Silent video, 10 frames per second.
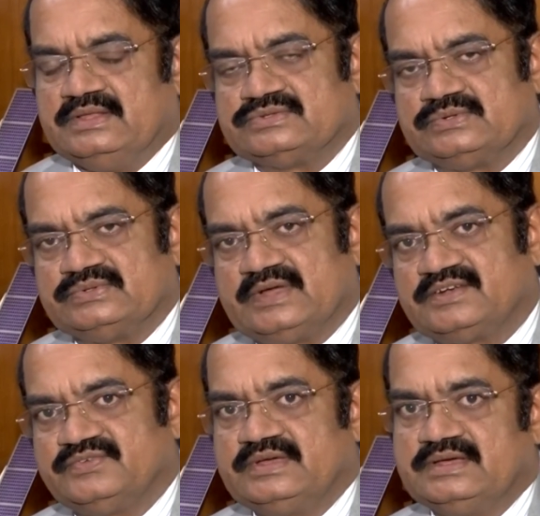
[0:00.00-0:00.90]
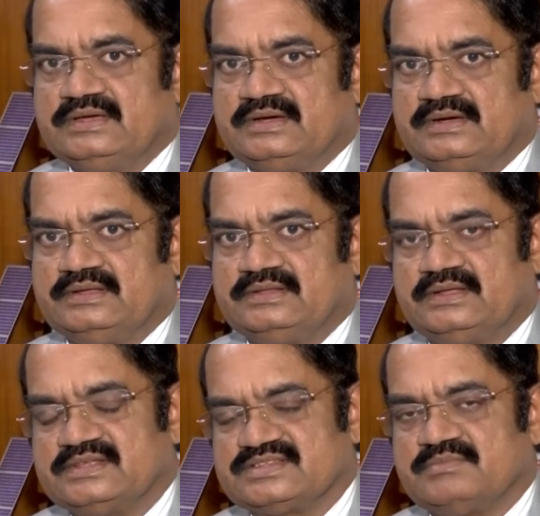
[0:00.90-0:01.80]
So that way,
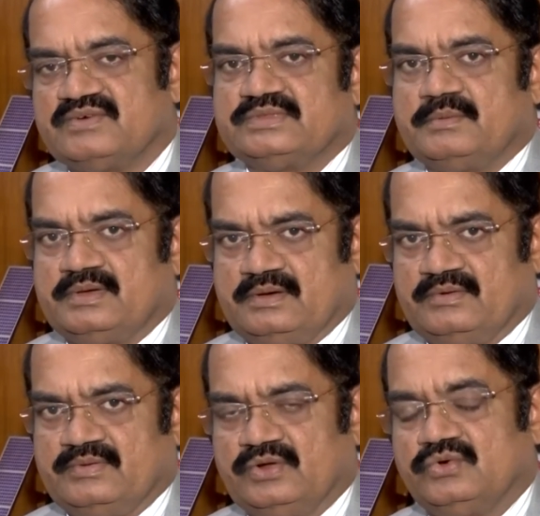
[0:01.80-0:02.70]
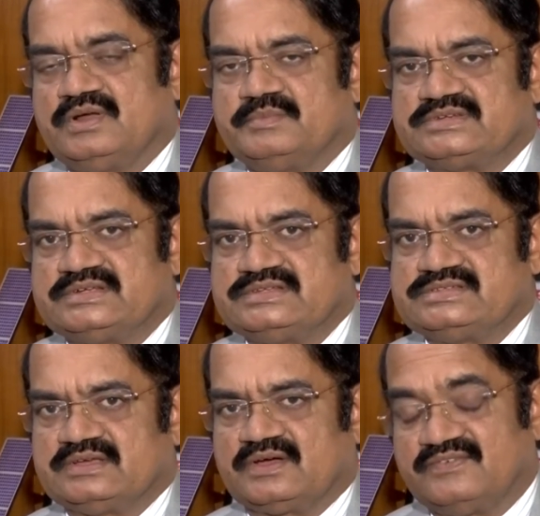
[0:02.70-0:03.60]
some of the follow-on
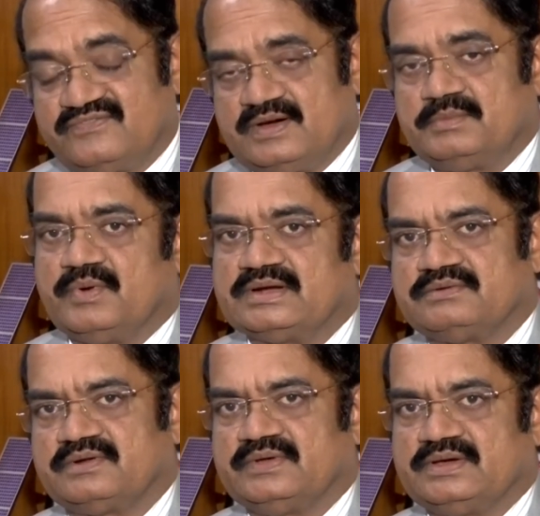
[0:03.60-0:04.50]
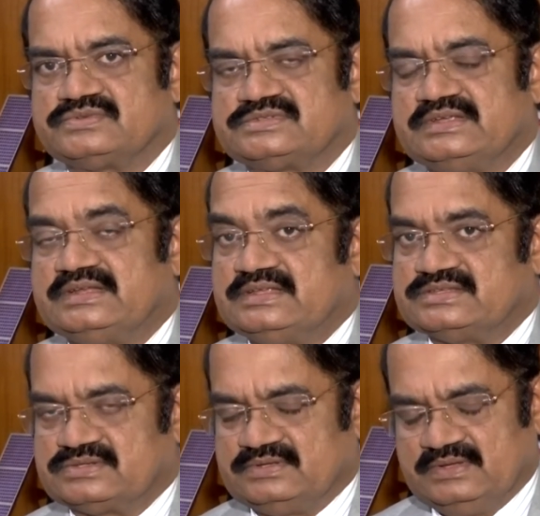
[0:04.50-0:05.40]
missions confirmed whatever we have seen
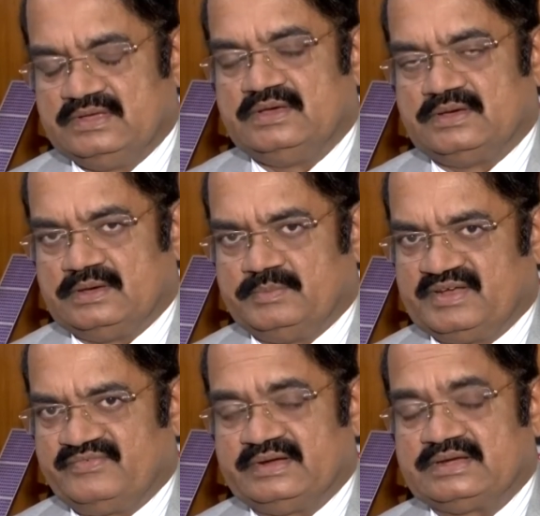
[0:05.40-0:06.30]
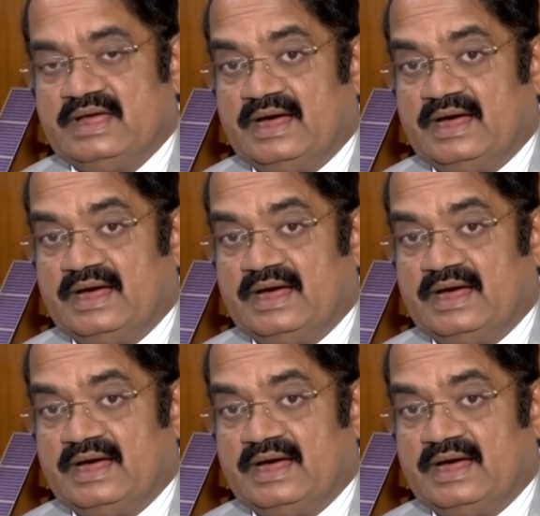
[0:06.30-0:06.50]
is perfect.